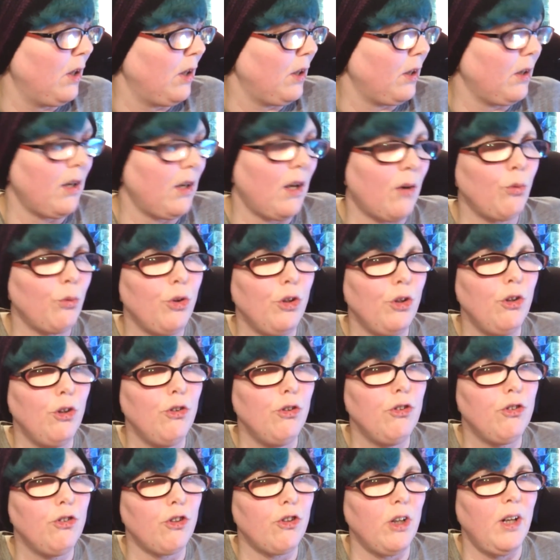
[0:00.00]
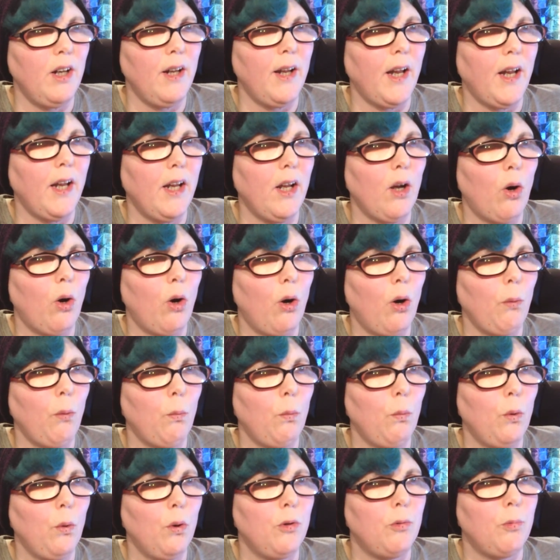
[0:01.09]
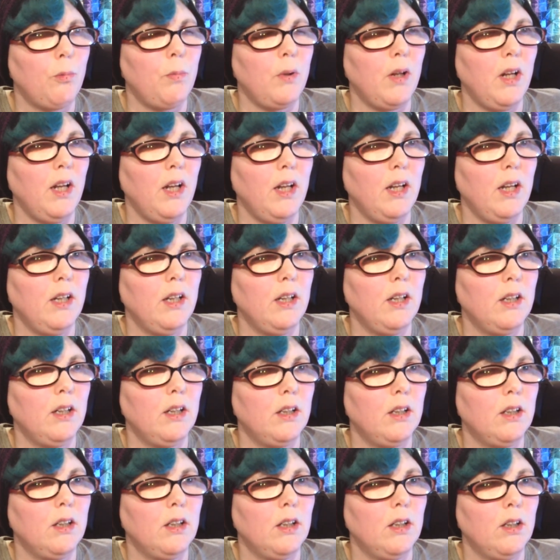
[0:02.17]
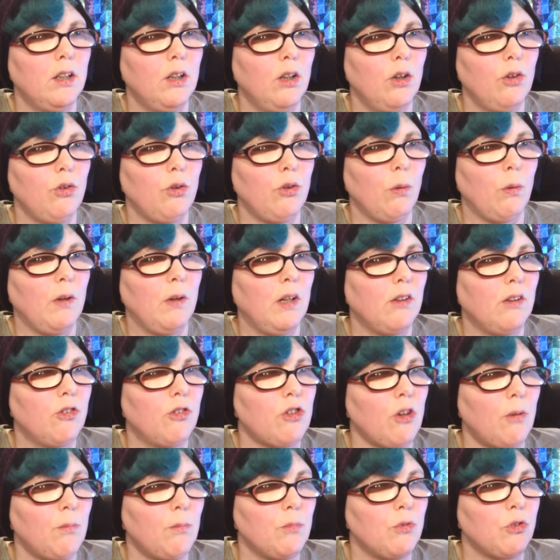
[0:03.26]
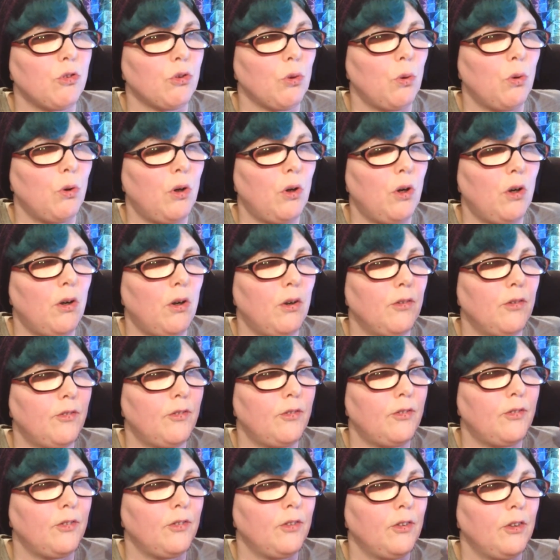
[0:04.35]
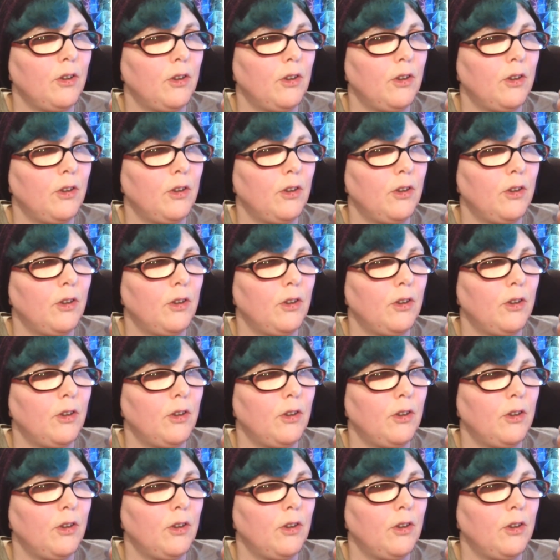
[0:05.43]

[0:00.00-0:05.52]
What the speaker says: Now usually I would be doing some sort of